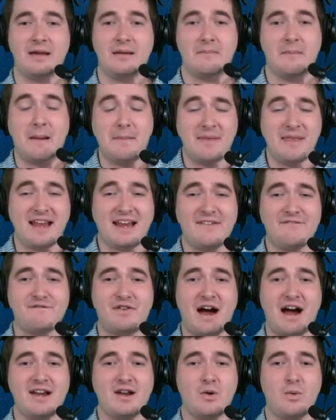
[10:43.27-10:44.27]
Maybe they could
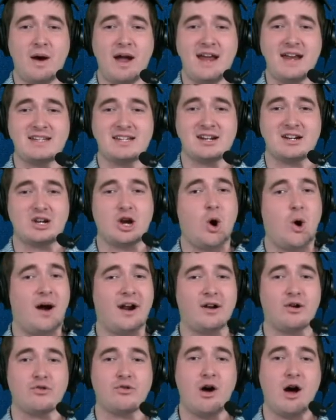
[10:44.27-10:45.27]
find a way to go on
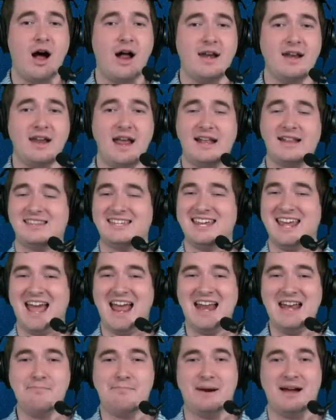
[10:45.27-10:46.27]
a run at the
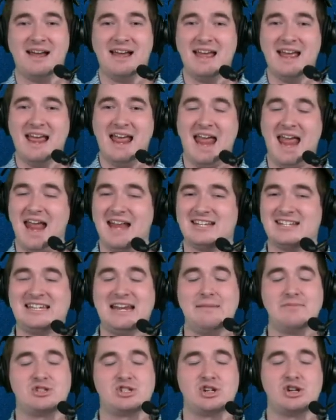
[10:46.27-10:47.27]
end, but it
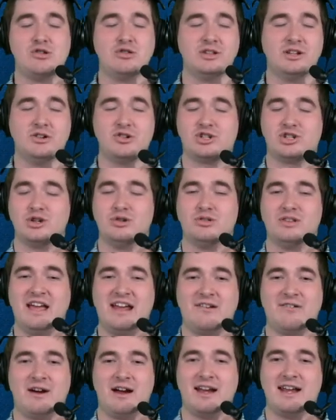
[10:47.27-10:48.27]
seems too little too late
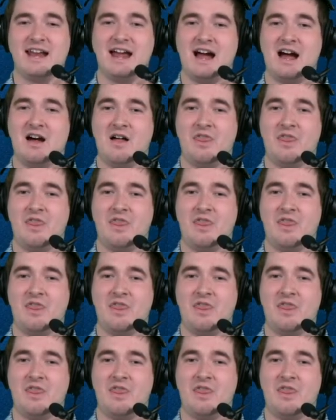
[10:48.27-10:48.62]
right now.